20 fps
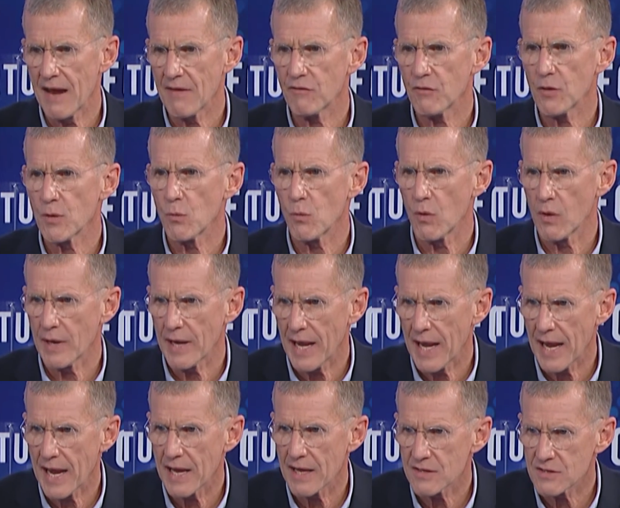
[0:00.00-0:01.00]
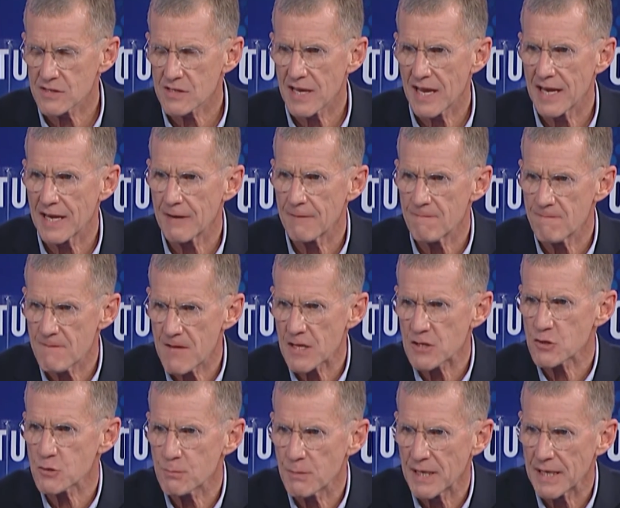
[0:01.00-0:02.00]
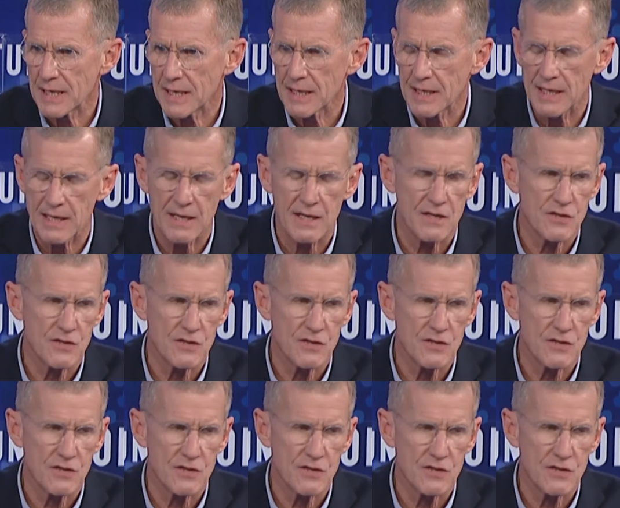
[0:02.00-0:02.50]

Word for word: everyone has an investment in it.